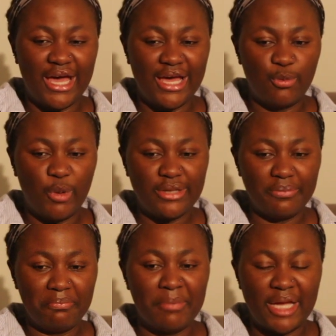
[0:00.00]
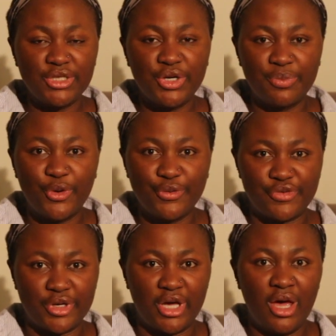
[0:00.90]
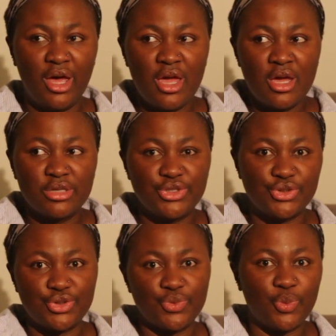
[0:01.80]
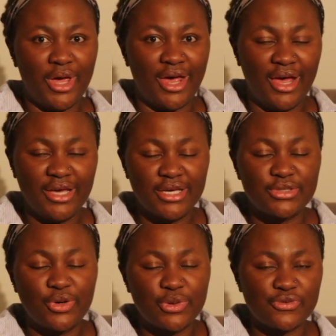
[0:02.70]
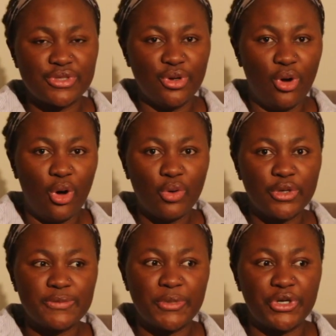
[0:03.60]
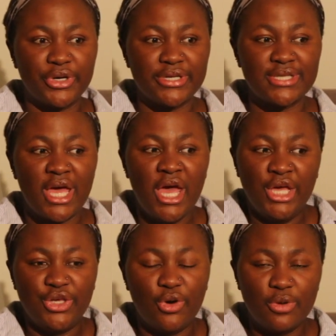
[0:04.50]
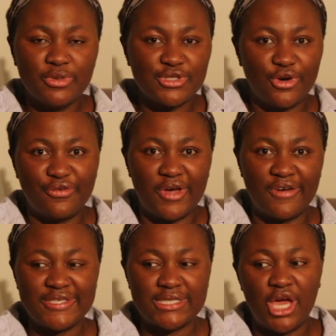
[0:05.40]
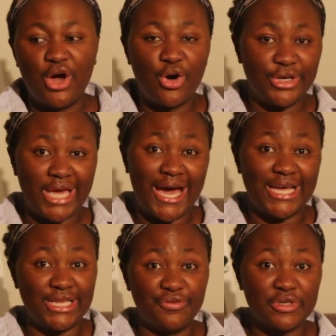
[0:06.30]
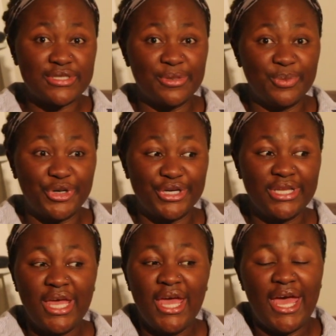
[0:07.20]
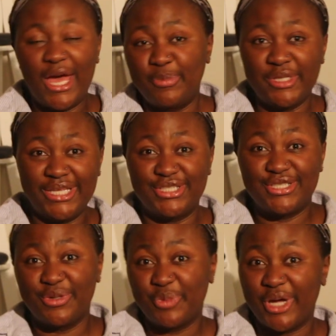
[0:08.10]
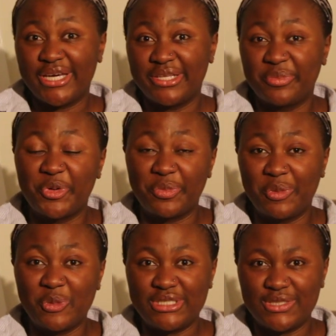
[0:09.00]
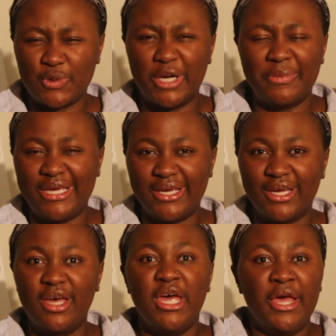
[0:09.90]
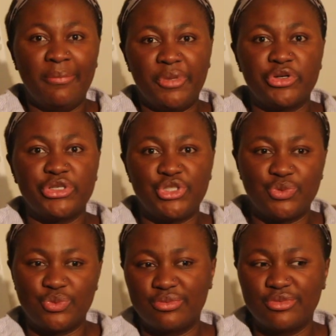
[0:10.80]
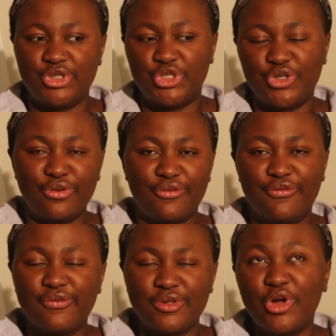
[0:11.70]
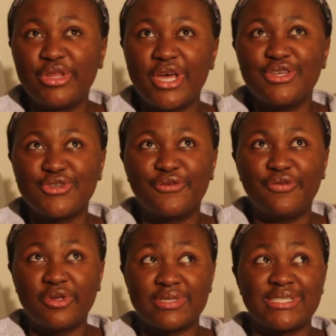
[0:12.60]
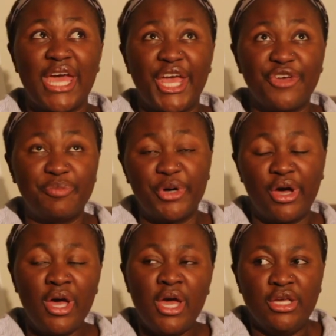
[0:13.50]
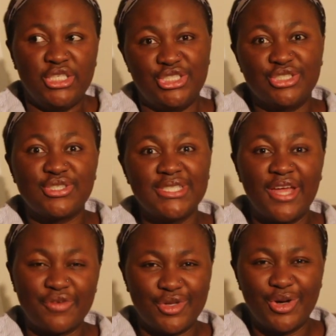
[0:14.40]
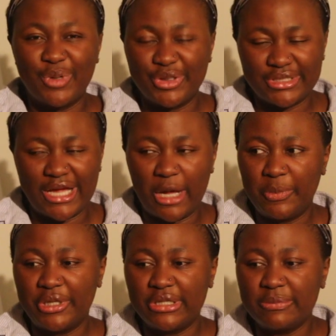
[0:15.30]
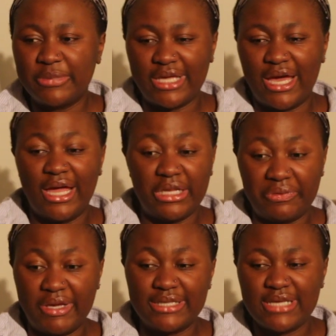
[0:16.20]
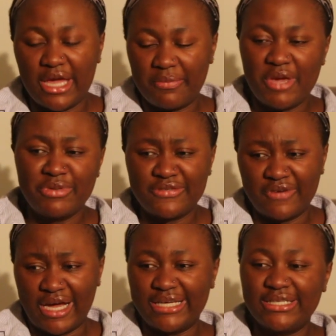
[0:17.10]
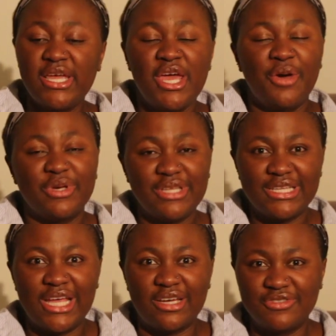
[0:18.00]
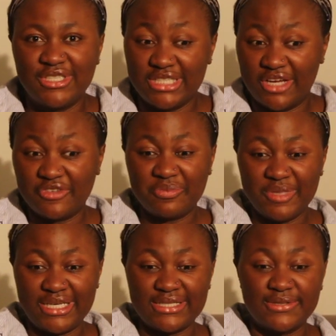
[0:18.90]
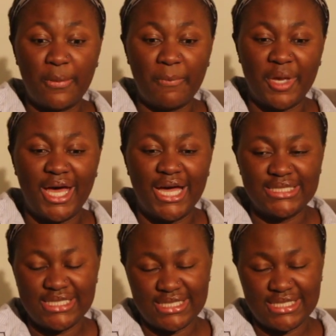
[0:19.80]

when men come over to do work, it's always really awkward because you almost sort of have to say, oh yeah, I live with someone, but they just don't work at the moment, which is why I'm here, because you don't, not that you don't feel safe, but you just never know what could happen. But yeah, anyways, it was fine. When they left, he left me his number, and he